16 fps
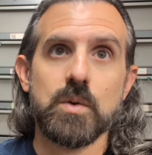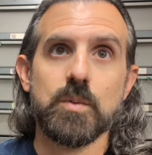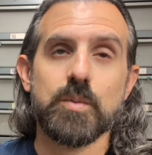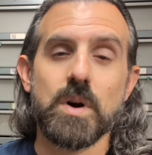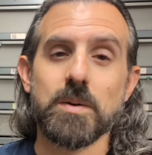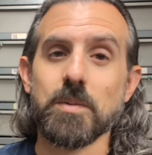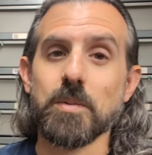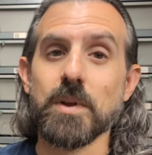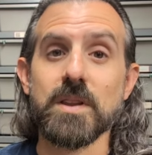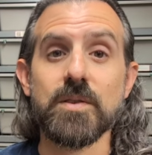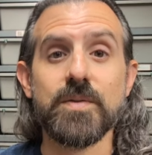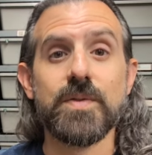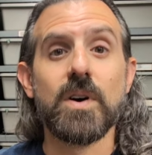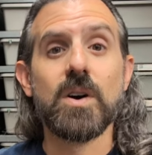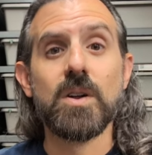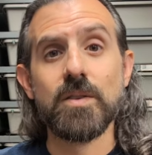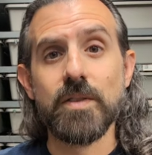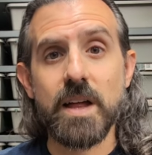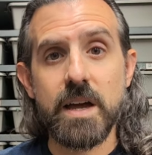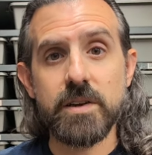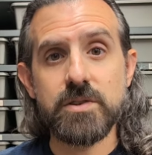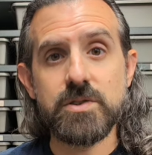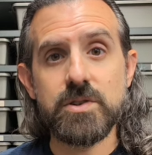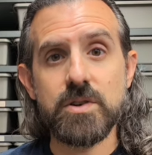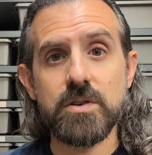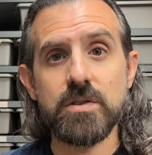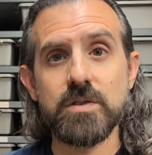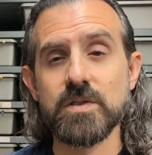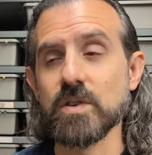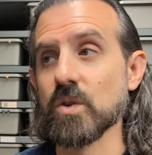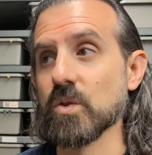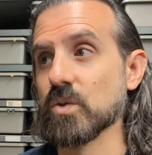probably in the fall of last year,
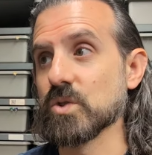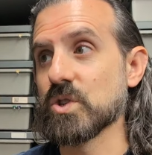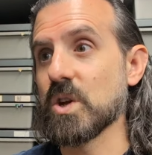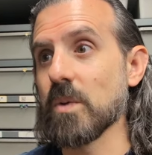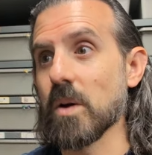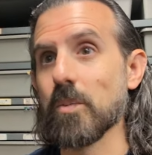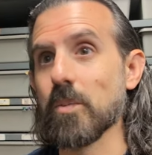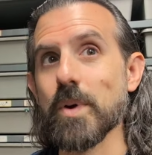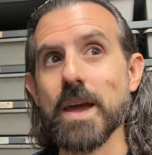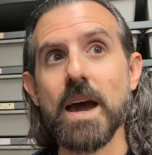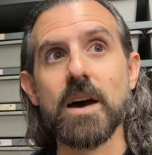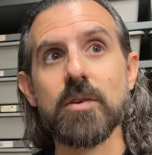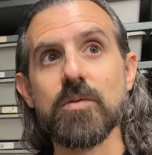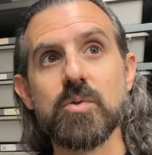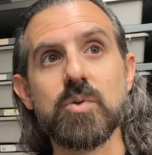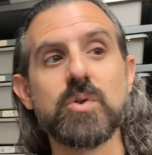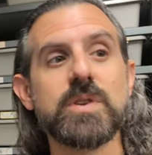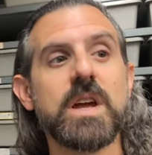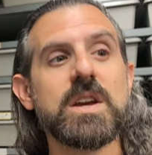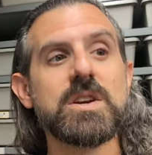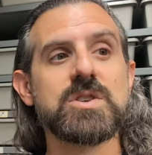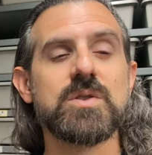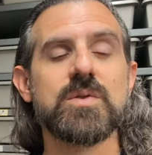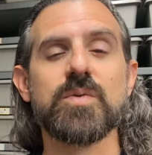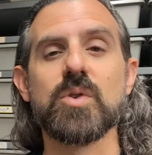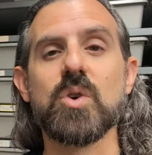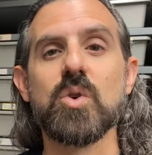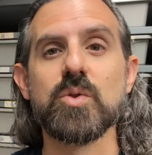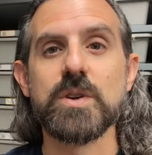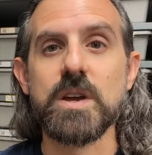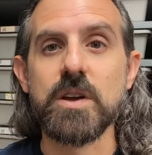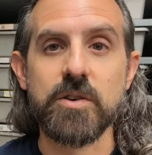so she might be out of the rotation for a
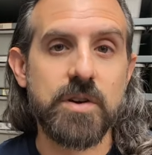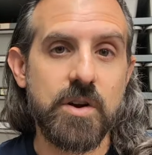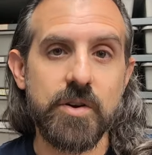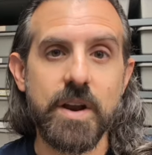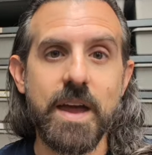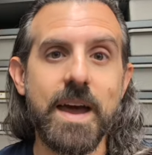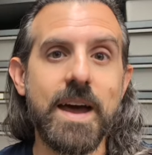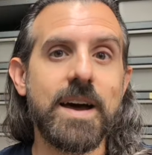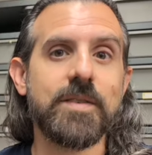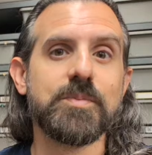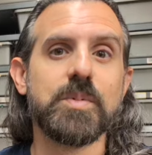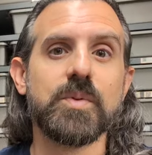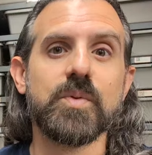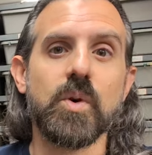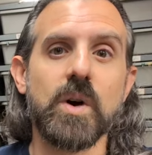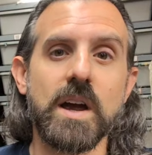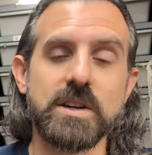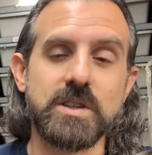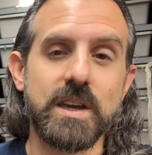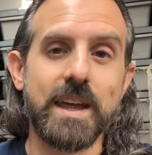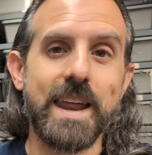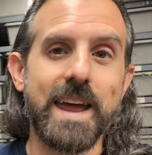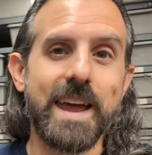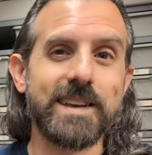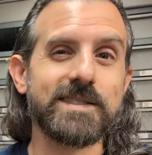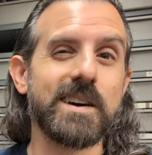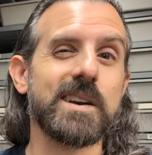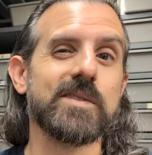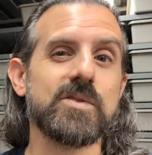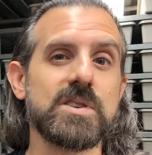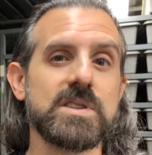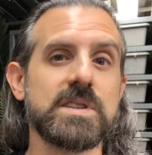whole year and a half before I actually get eggs out
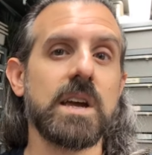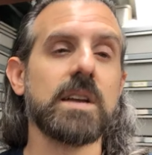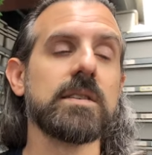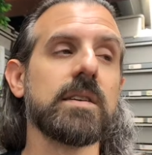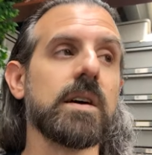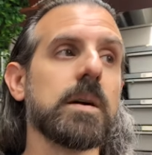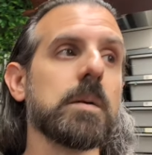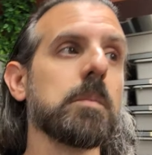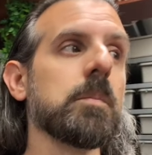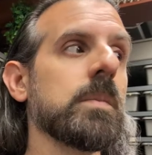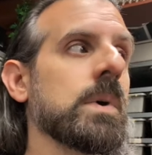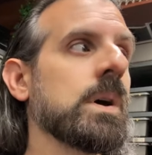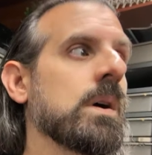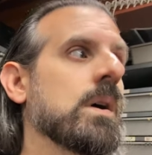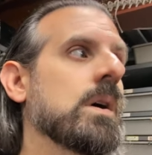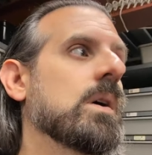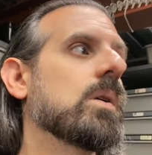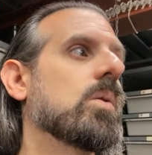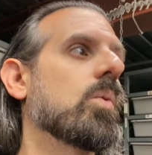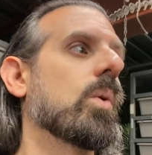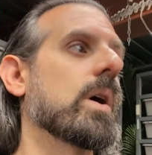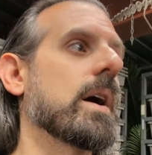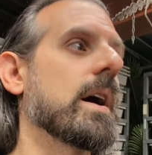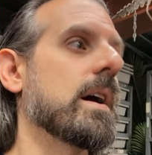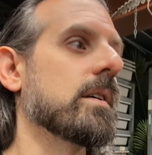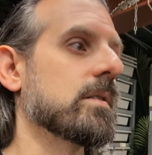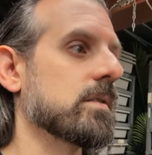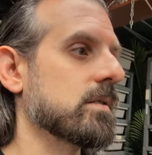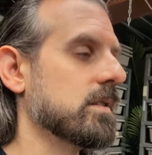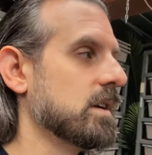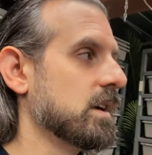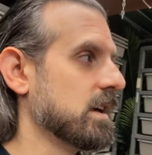of her a second time.
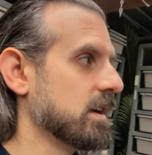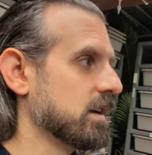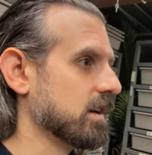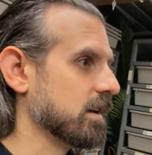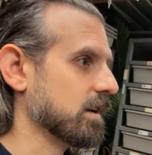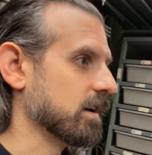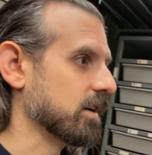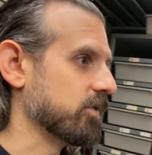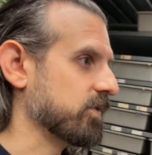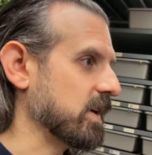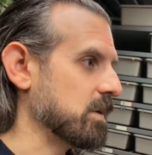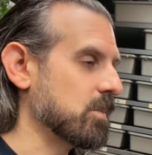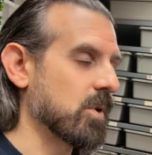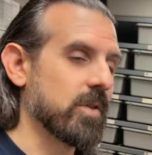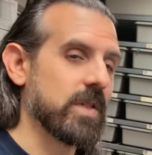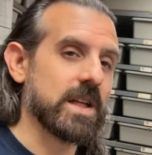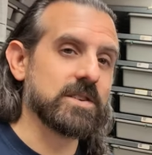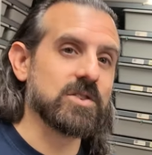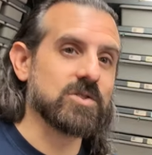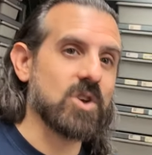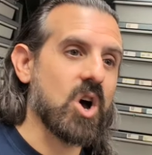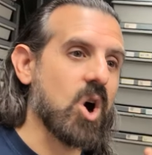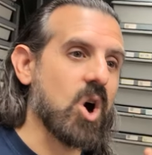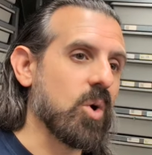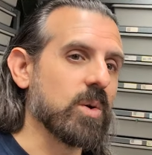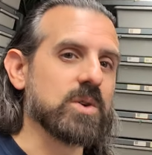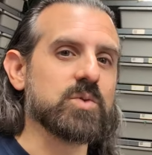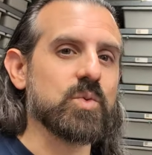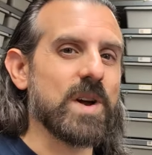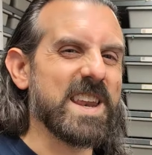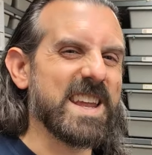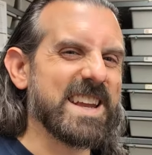Whereas a female that's just always
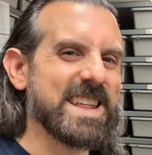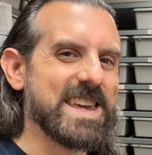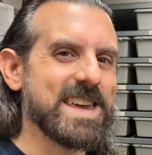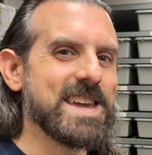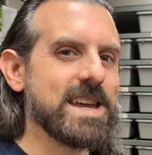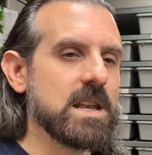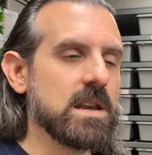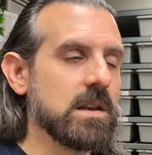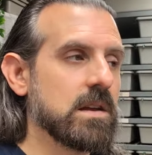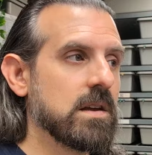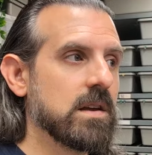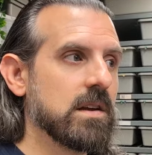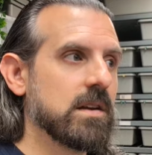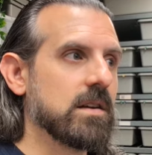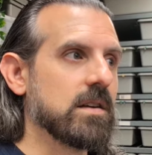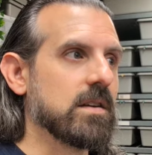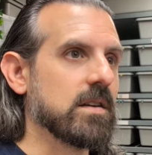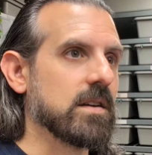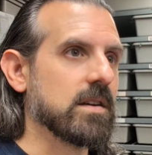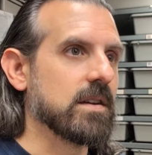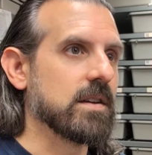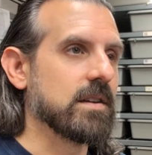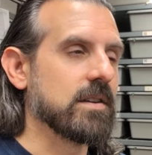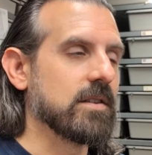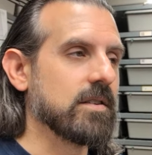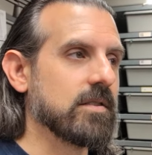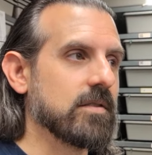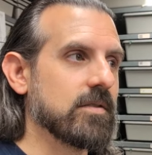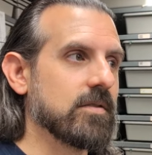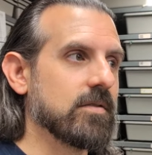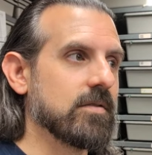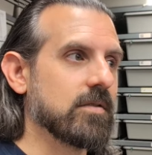ready to eat and
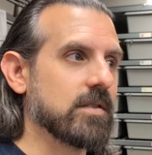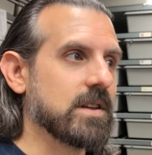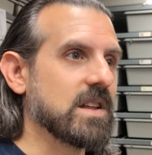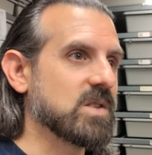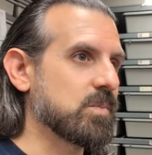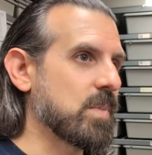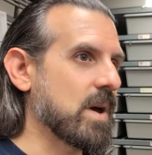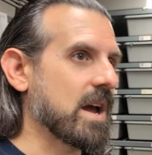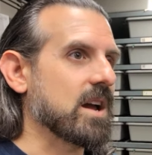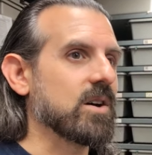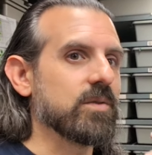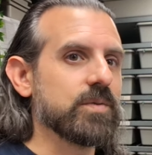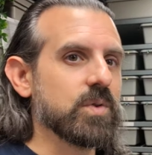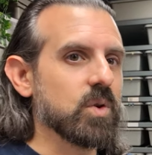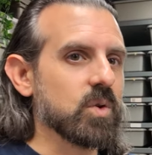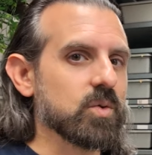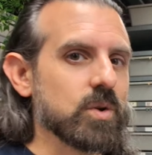gets back on food